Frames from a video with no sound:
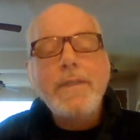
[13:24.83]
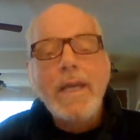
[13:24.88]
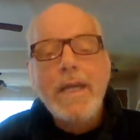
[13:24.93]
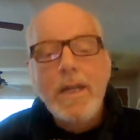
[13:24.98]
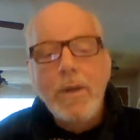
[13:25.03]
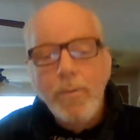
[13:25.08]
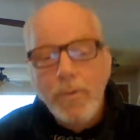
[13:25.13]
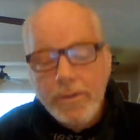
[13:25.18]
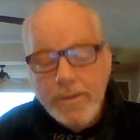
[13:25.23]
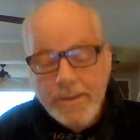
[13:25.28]
And
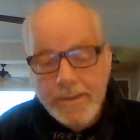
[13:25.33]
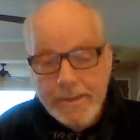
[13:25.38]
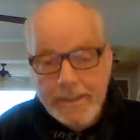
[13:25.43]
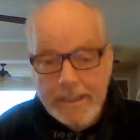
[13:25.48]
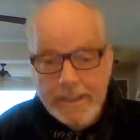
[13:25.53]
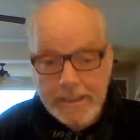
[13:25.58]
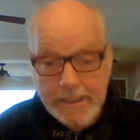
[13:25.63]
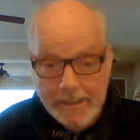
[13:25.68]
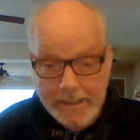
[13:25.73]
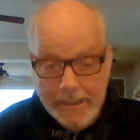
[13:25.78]
I wasn't
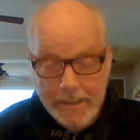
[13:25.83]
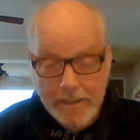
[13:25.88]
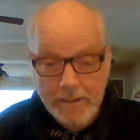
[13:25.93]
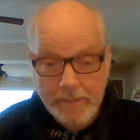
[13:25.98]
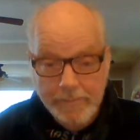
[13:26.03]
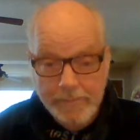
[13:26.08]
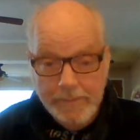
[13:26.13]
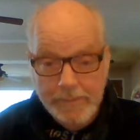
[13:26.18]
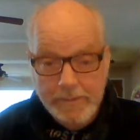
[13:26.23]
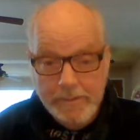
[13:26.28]
taking care of
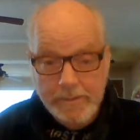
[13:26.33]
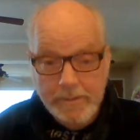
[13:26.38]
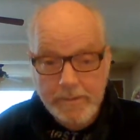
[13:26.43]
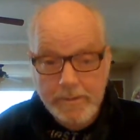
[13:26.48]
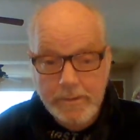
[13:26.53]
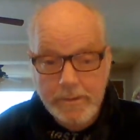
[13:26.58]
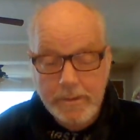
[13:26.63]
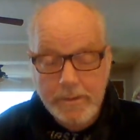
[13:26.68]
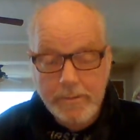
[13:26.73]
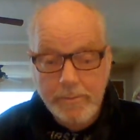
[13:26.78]
it
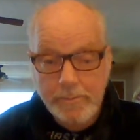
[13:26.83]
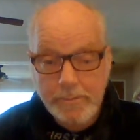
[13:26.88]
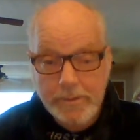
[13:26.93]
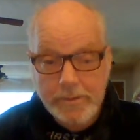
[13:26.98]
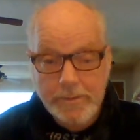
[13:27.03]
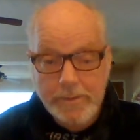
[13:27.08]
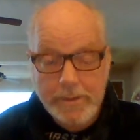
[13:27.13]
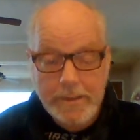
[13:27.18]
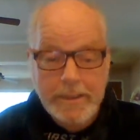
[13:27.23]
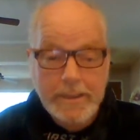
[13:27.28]
as
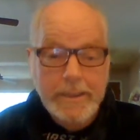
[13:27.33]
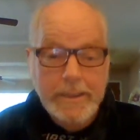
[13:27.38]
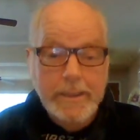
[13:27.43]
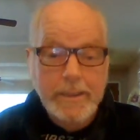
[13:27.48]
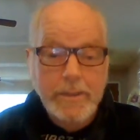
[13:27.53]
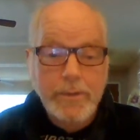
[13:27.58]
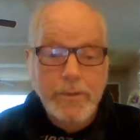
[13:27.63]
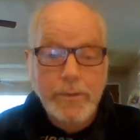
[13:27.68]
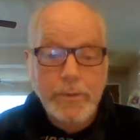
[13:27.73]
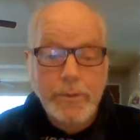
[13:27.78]
much as I
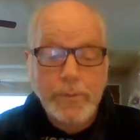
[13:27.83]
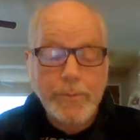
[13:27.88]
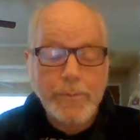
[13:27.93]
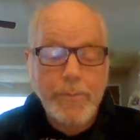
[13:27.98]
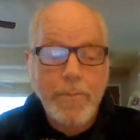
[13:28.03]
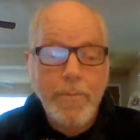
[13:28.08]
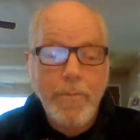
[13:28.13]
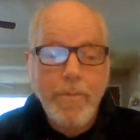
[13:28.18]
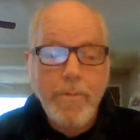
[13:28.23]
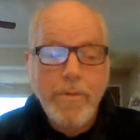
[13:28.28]
needed to.
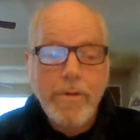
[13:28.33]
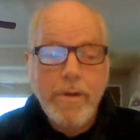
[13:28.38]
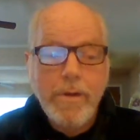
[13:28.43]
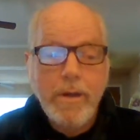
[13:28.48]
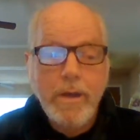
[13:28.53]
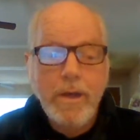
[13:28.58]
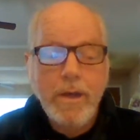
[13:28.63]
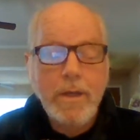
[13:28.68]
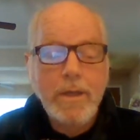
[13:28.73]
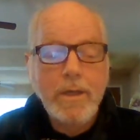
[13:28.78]

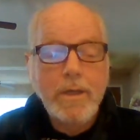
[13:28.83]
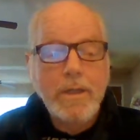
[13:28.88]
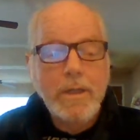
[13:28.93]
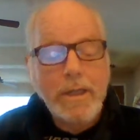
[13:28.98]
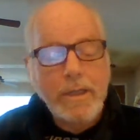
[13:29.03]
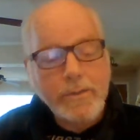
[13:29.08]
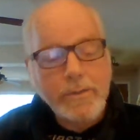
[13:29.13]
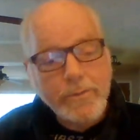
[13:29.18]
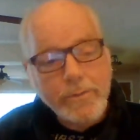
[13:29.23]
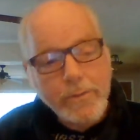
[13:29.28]

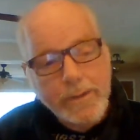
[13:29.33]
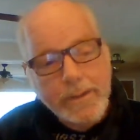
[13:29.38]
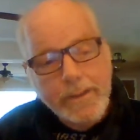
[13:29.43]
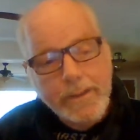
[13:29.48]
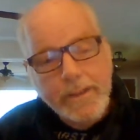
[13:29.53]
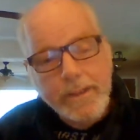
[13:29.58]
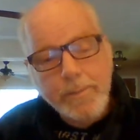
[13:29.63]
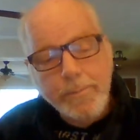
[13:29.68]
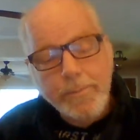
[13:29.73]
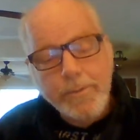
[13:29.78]
And so I
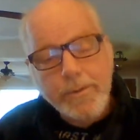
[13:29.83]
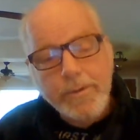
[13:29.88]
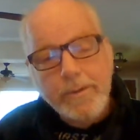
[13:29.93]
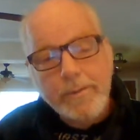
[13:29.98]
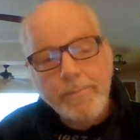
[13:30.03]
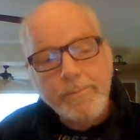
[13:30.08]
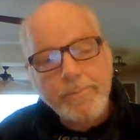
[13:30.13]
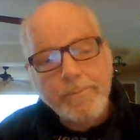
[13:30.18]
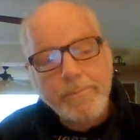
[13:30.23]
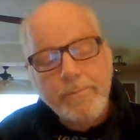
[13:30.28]
ended up with, a,
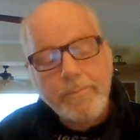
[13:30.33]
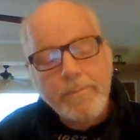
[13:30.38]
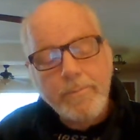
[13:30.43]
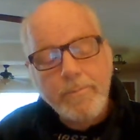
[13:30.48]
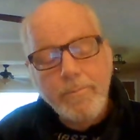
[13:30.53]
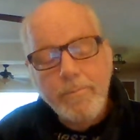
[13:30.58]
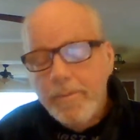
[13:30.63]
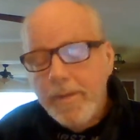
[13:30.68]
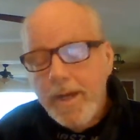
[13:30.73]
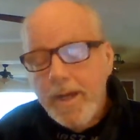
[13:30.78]

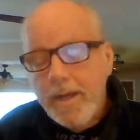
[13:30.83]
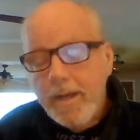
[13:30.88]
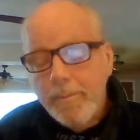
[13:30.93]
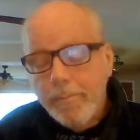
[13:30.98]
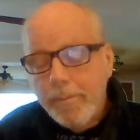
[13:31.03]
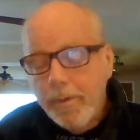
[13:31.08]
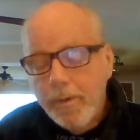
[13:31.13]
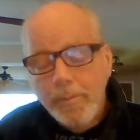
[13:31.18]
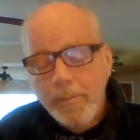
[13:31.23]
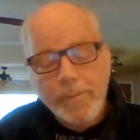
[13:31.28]
not on
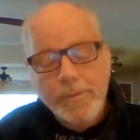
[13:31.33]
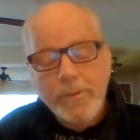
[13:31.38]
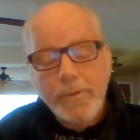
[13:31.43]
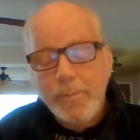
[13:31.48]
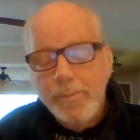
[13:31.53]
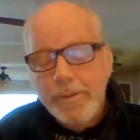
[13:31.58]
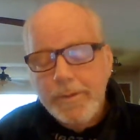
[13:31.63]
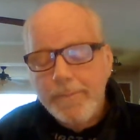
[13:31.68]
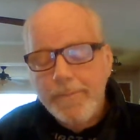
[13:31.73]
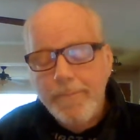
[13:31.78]
purpose,
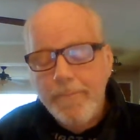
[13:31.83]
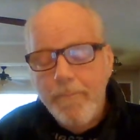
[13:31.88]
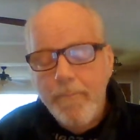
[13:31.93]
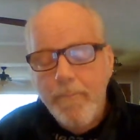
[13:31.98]
but